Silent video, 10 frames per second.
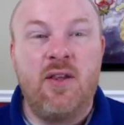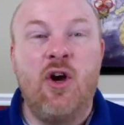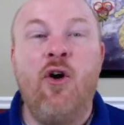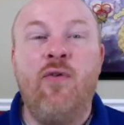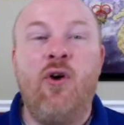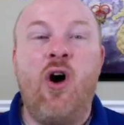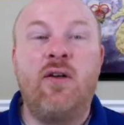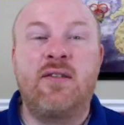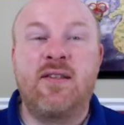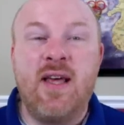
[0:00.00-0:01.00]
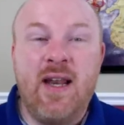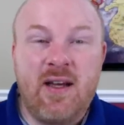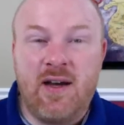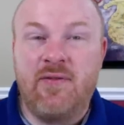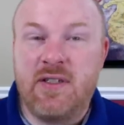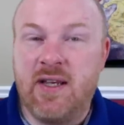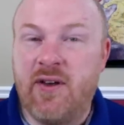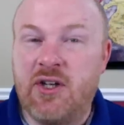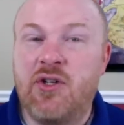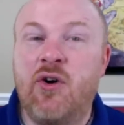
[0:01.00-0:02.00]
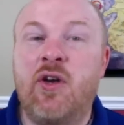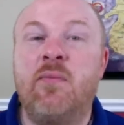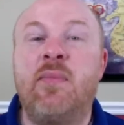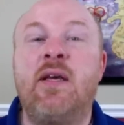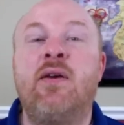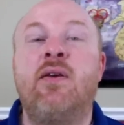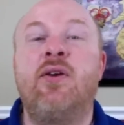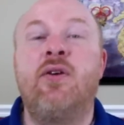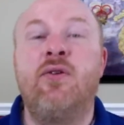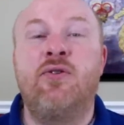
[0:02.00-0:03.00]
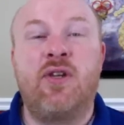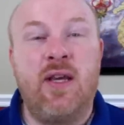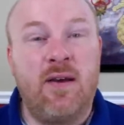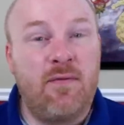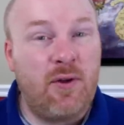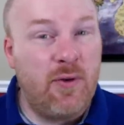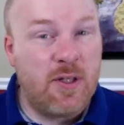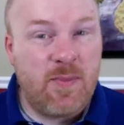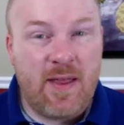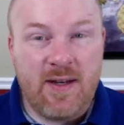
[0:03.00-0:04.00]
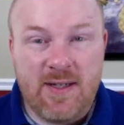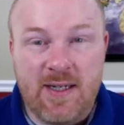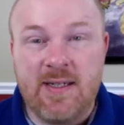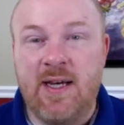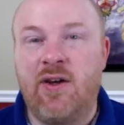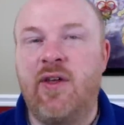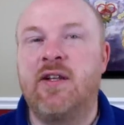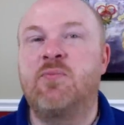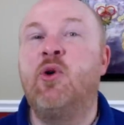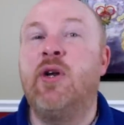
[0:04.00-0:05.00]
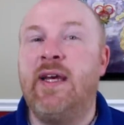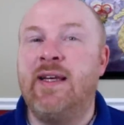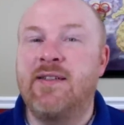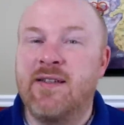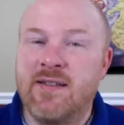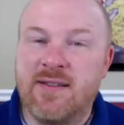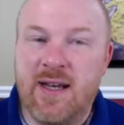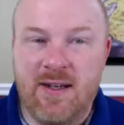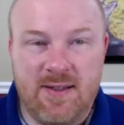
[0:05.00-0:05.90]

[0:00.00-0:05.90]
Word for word: The overall aesthetic of a TV show can be hugely influenced by the detail that is put into the set